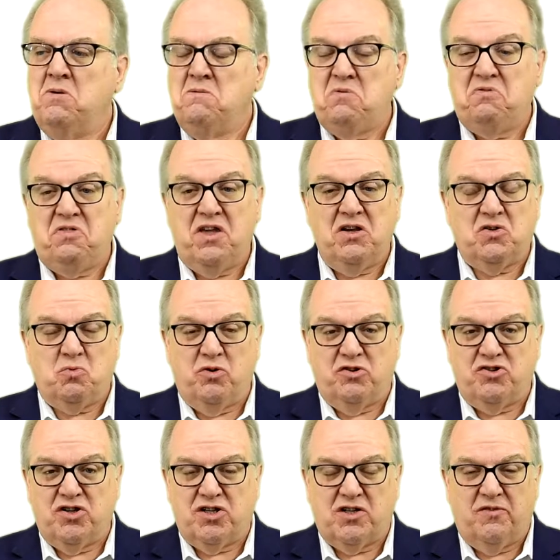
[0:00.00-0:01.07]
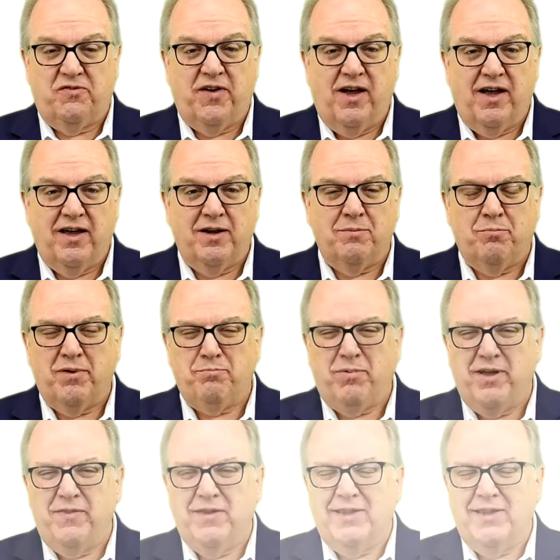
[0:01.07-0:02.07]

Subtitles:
things worked just fine. But by the